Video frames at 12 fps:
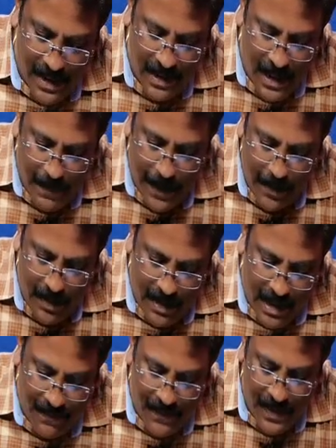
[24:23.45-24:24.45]
That this particular
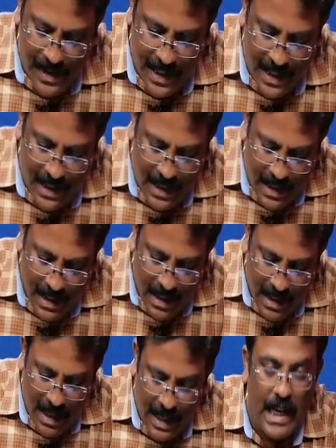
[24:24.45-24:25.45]
graph is saying that
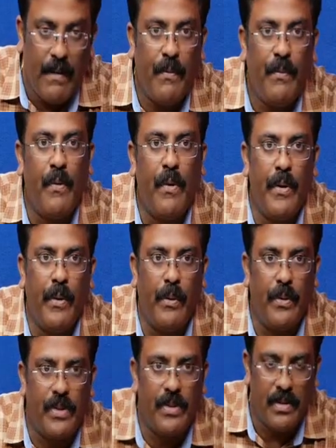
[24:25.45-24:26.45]
I have 4 nodes.